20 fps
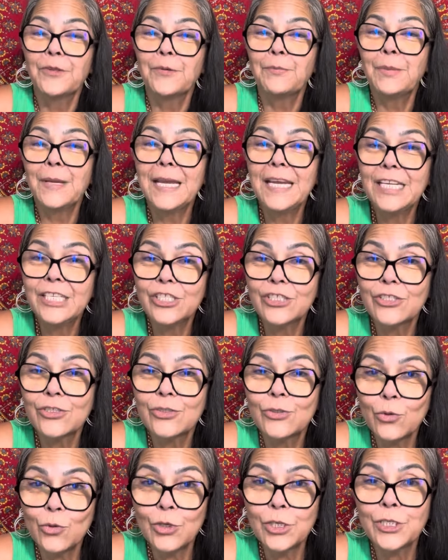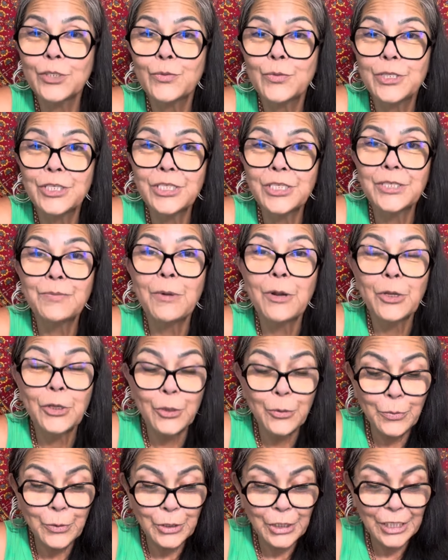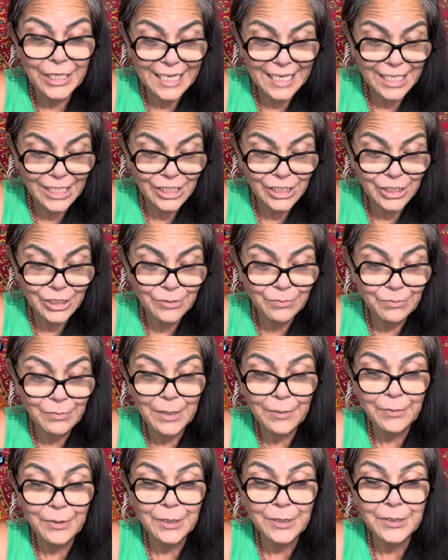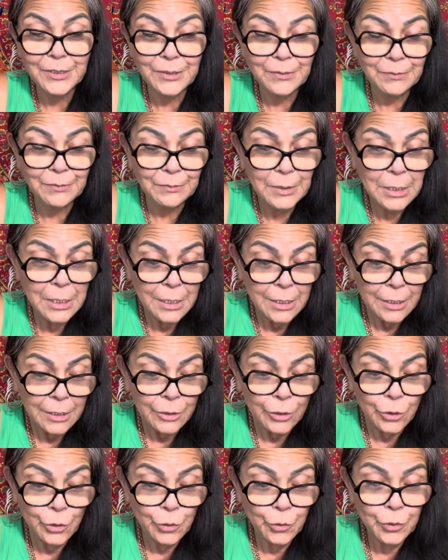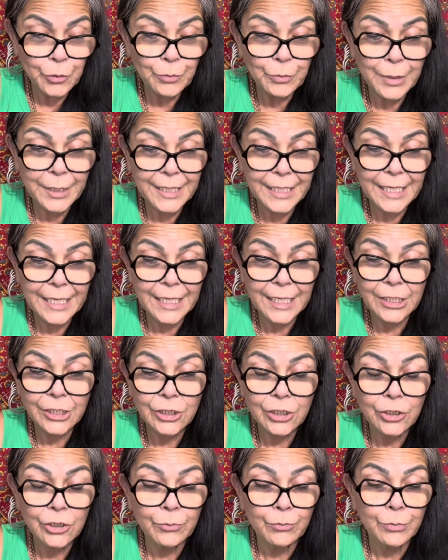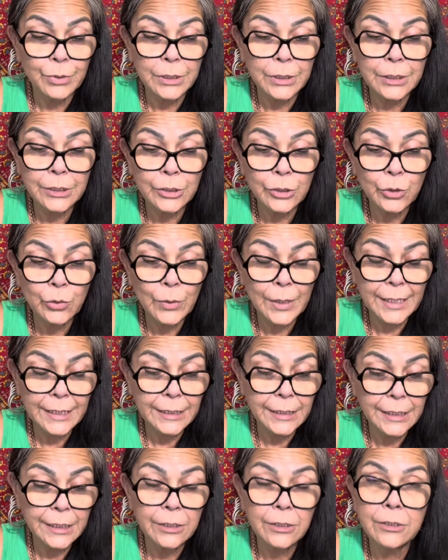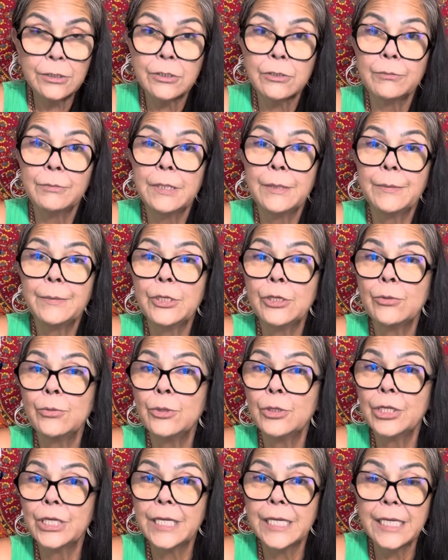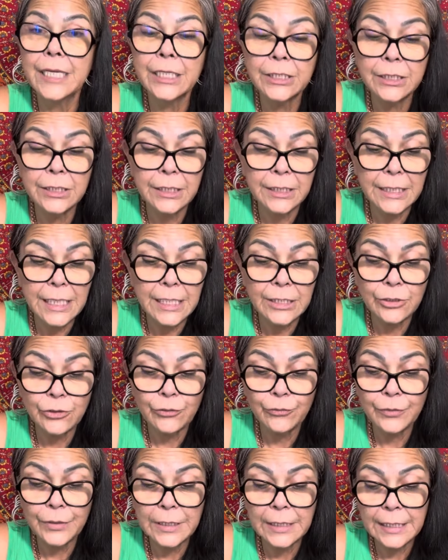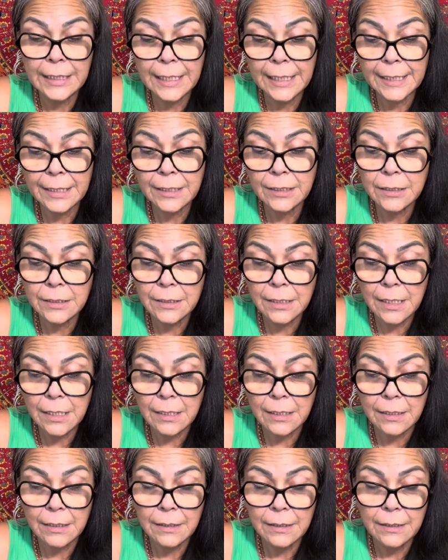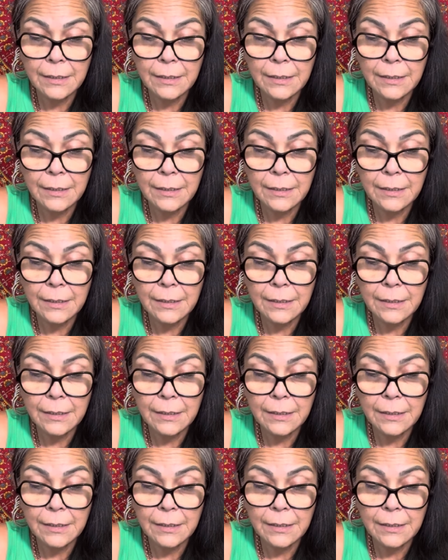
Page of Swords, which is about communication. Maybe some new communication or brilliant new ideas, or maybe communication that has you feeling kind of stuck.